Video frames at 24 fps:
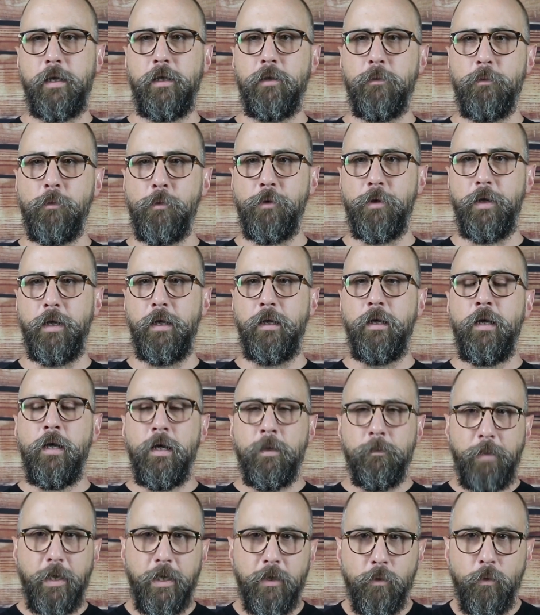in the morning.
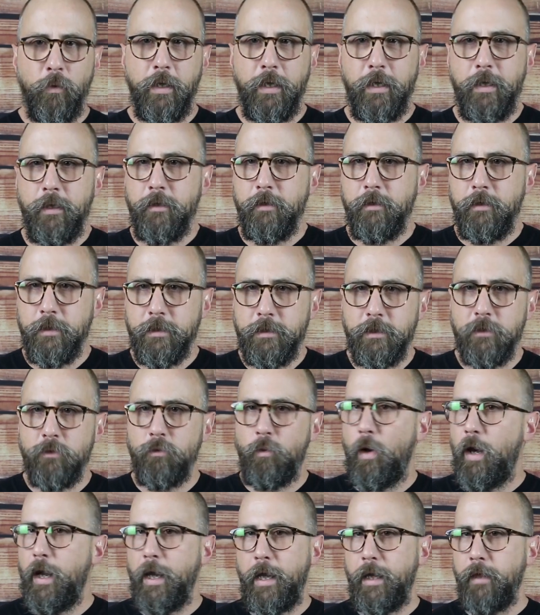By the way, this is
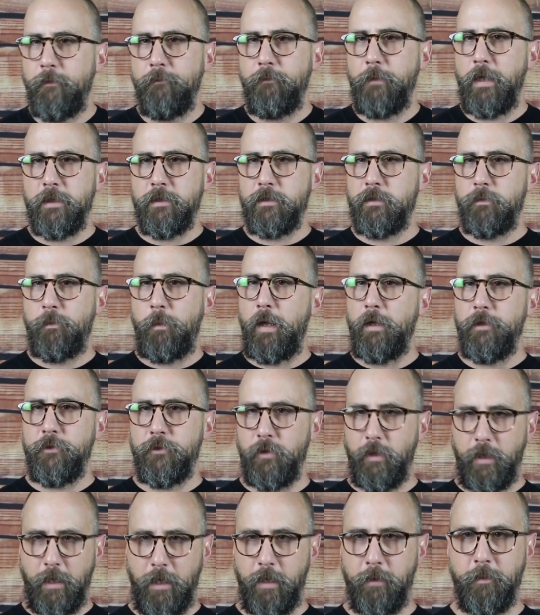why I'm not
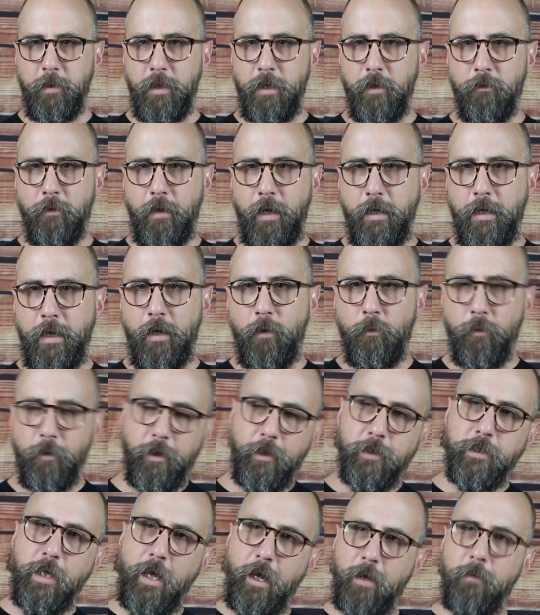sponsoring anybody right now. We're
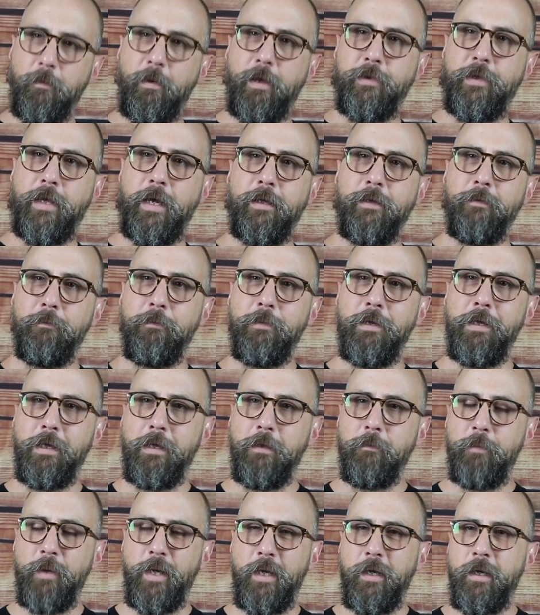going to talk about that in a
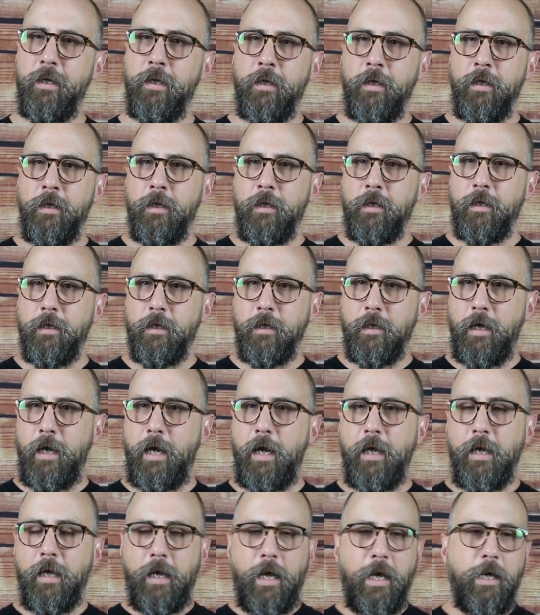minute, but
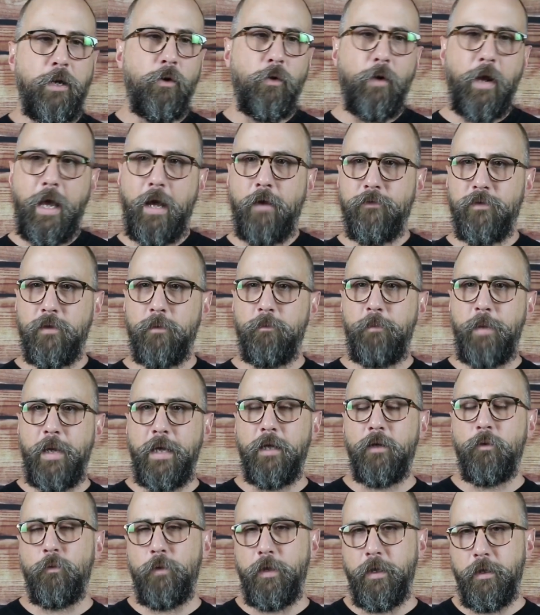I don't have the
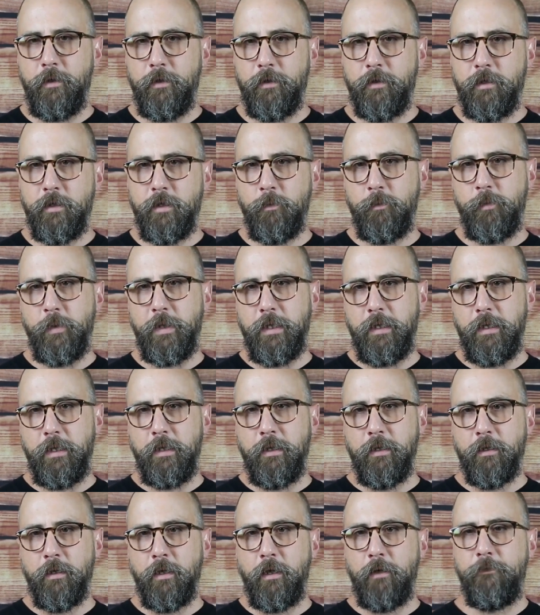bandwidth to
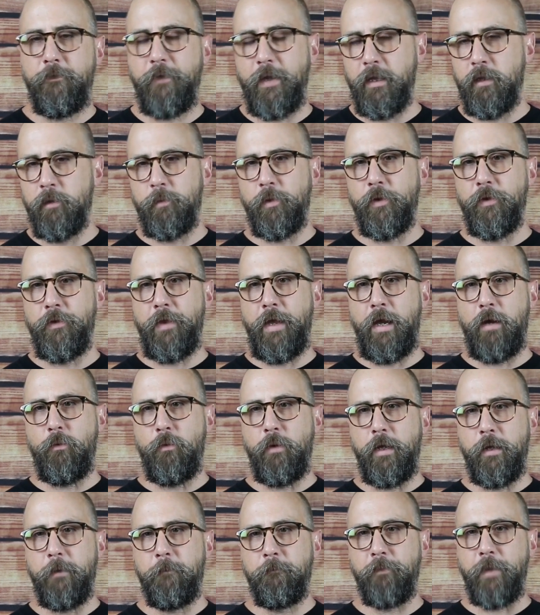be available that
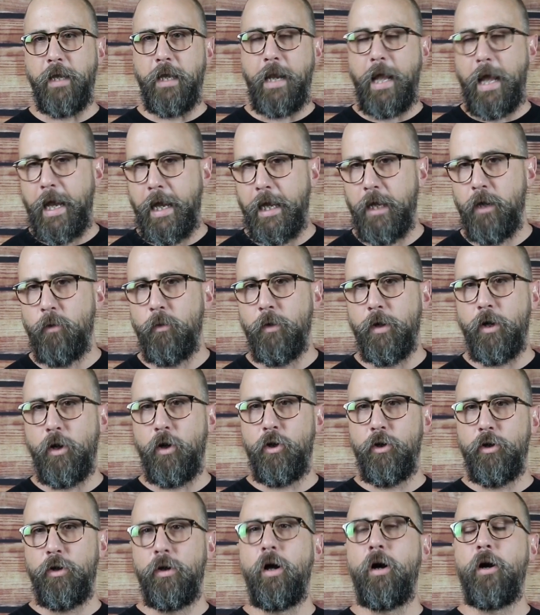way. And I don't want to
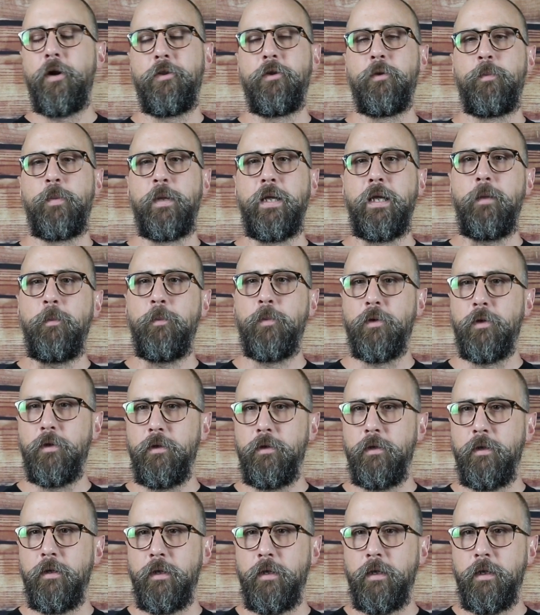hurt other
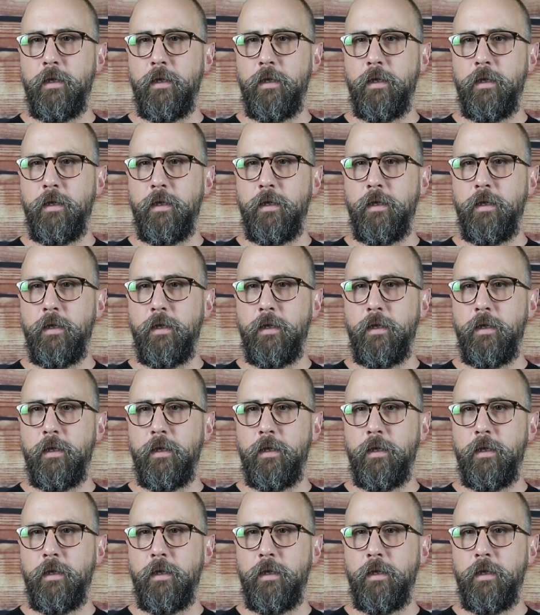people